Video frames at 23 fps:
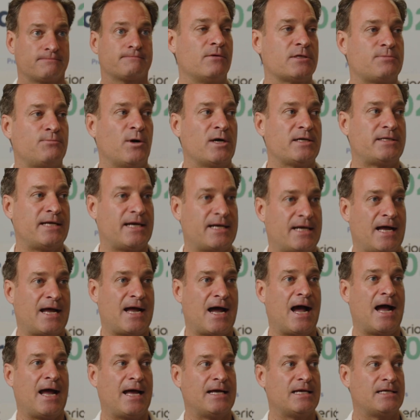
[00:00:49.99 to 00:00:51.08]

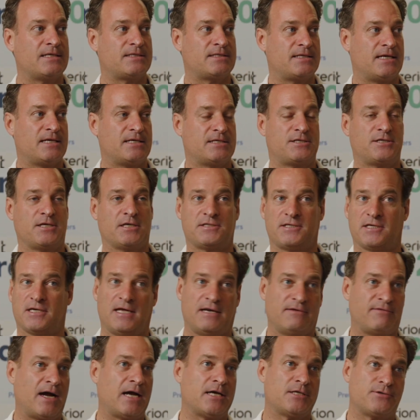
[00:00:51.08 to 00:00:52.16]
SportsTech.ai is just an
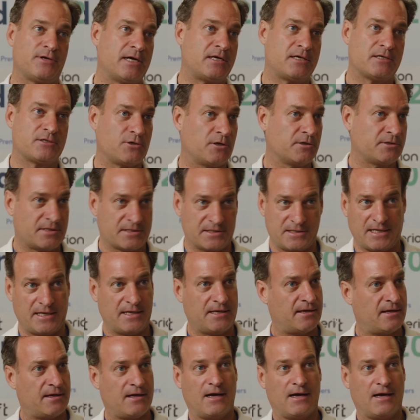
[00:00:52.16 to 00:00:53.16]
advisory consultancy.